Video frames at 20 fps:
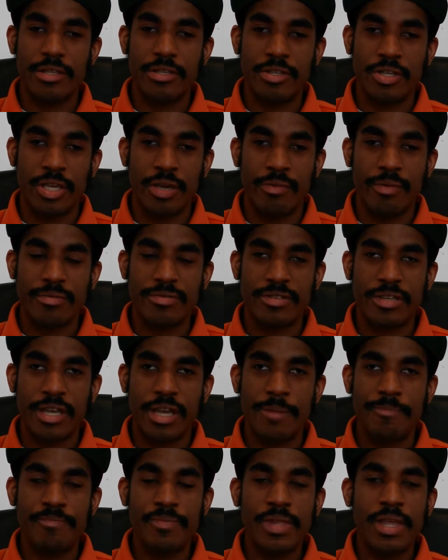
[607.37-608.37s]
You get what I'm
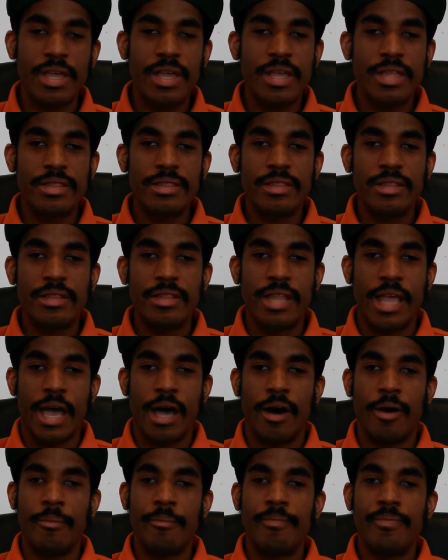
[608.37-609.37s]
saying?
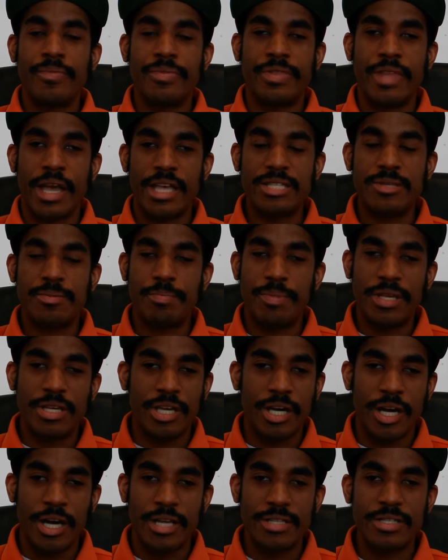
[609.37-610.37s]
Now, that's
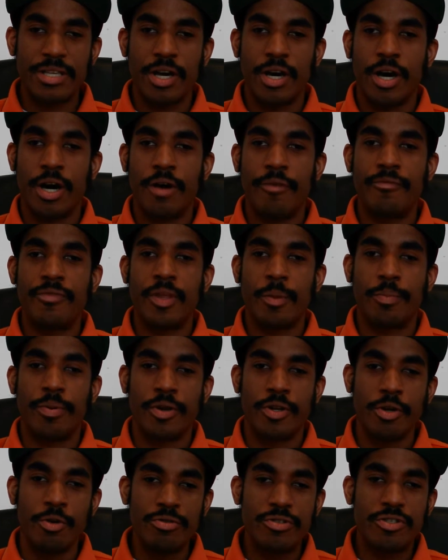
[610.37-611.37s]
because of the
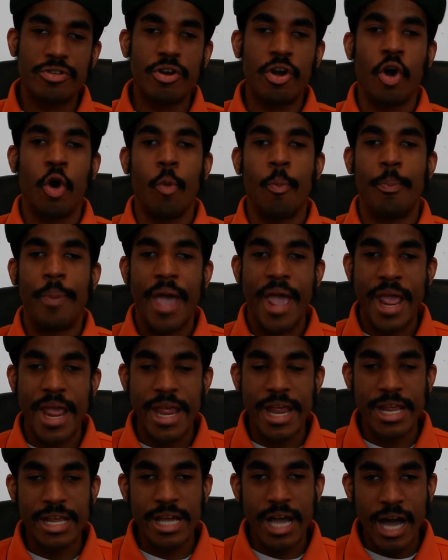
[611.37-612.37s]
producer
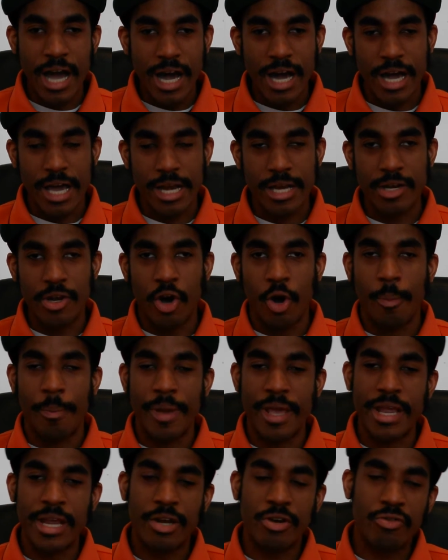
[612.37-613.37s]
obeying God,
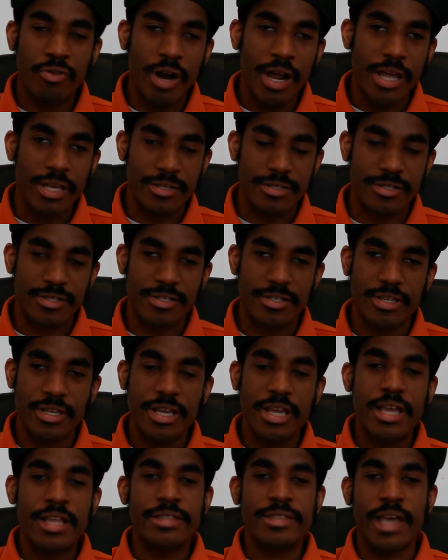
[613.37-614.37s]
obeying Christ.
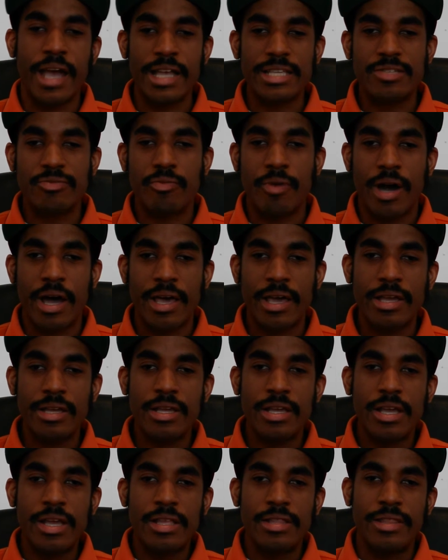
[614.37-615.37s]
That's
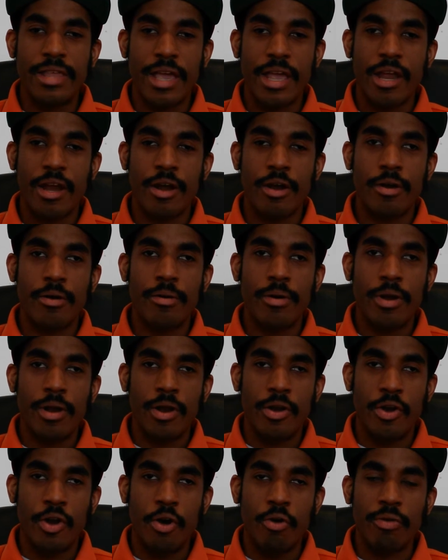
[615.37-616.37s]
why they're
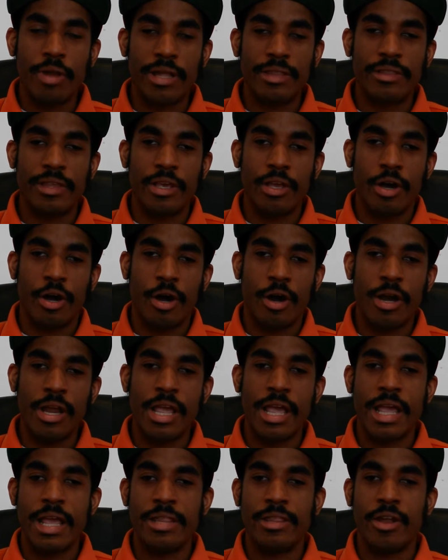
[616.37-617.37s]
known like they are
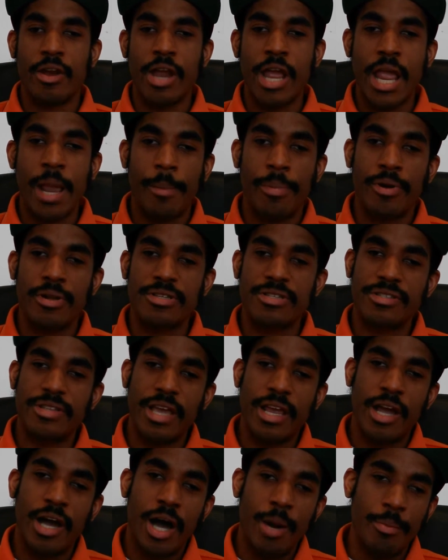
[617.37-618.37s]
and they're able to
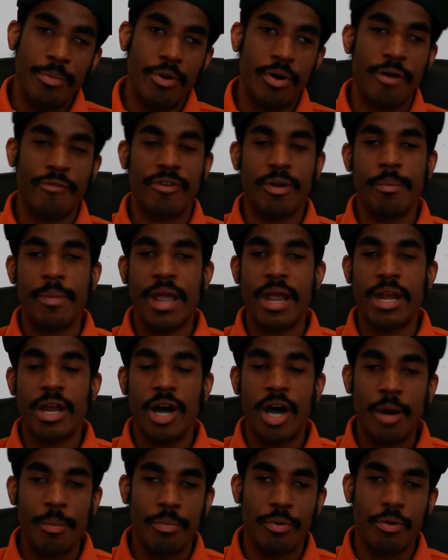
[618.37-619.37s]
stay humble and remain
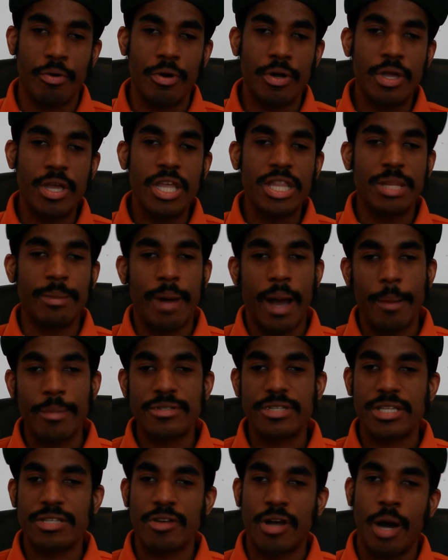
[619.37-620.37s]
humble. The Bible
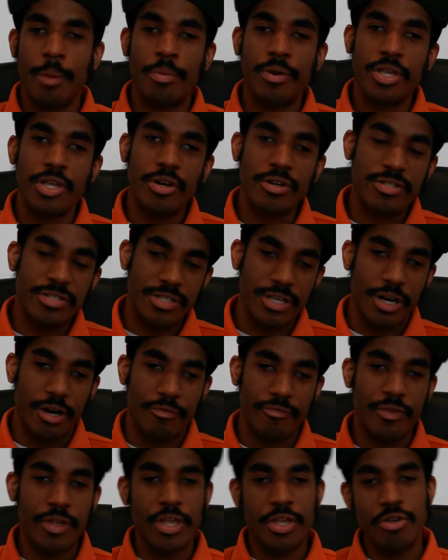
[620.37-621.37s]
says to humble
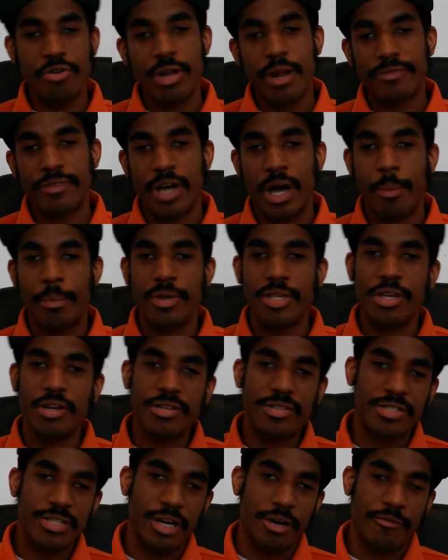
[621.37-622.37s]
yourself you have to humble
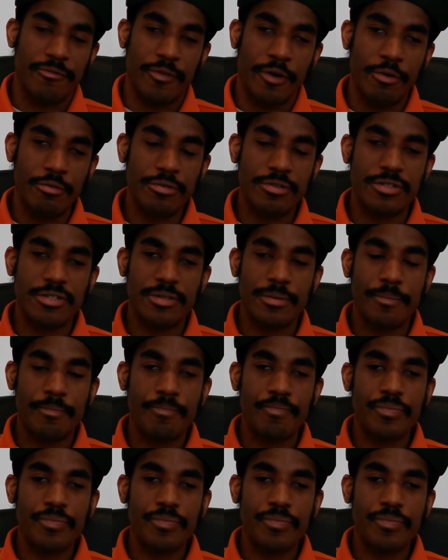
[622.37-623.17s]
yourself, folks.